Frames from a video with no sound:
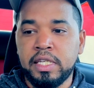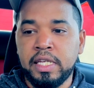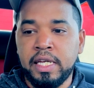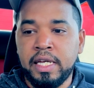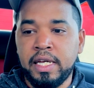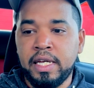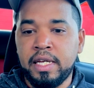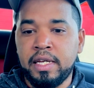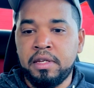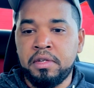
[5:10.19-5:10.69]

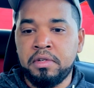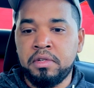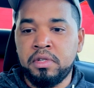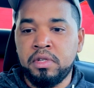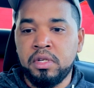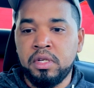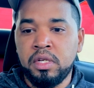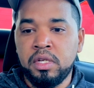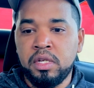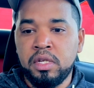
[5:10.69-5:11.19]
And
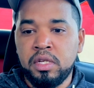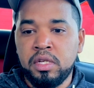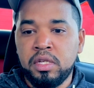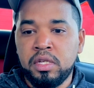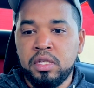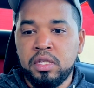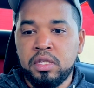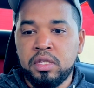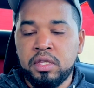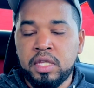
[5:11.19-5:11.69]

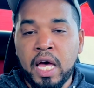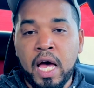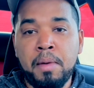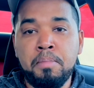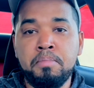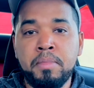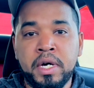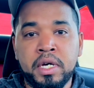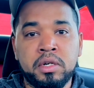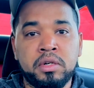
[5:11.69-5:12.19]
that
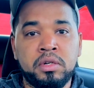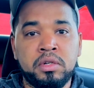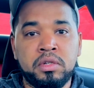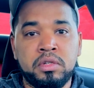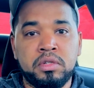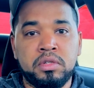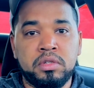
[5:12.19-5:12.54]
metal